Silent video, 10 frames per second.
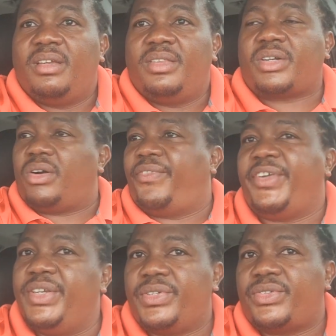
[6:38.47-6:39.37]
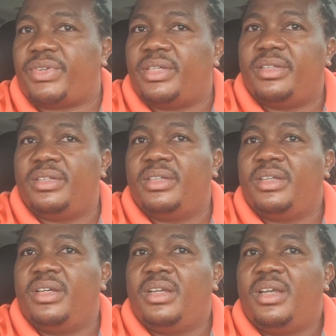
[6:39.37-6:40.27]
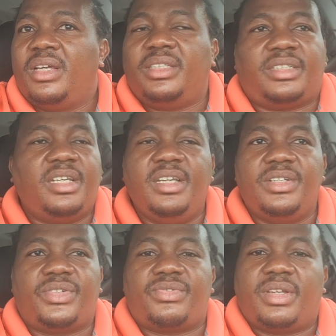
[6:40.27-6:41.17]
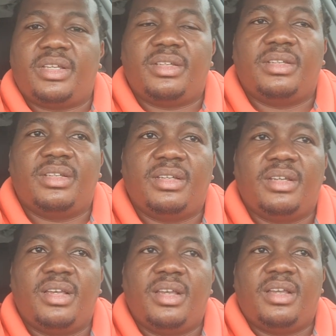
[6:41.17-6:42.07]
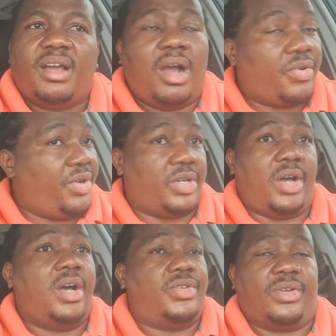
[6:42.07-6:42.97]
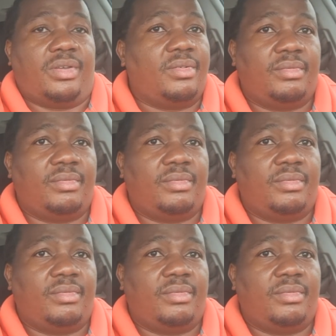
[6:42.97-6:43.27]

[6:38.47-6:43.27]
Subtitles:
the coffee industry, the tea industry, agriculture.